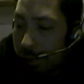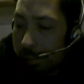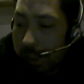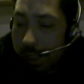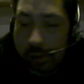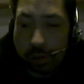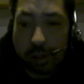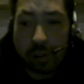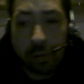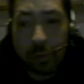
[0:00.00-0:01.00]
Because it
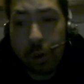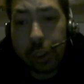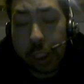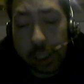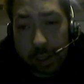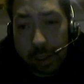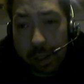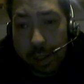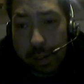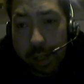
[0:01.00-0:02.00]
is unfortunate
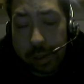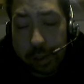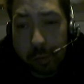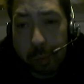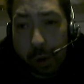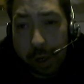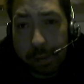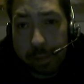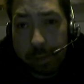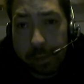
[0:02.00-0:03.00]
that at this
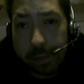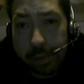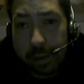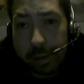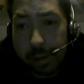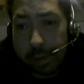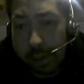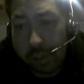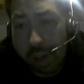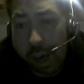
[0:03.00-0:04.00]
point,
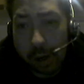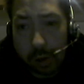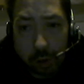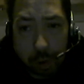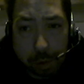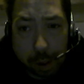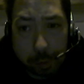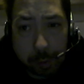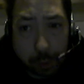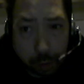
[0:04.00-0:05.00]
these goggles are
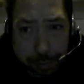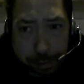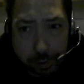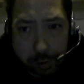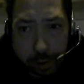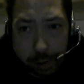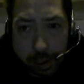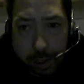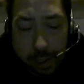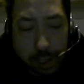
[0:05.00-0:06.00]
probably worthless.
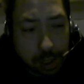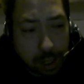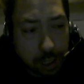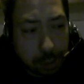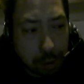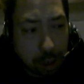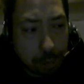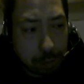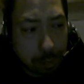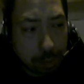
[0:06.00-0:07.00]
I could probably
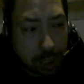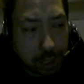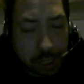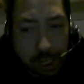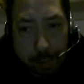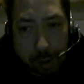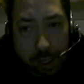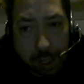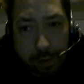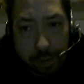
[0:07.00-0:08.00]
put my camera
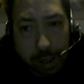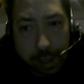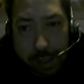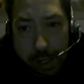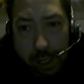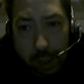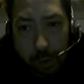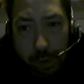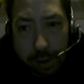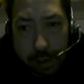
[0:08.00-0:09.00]
on right now.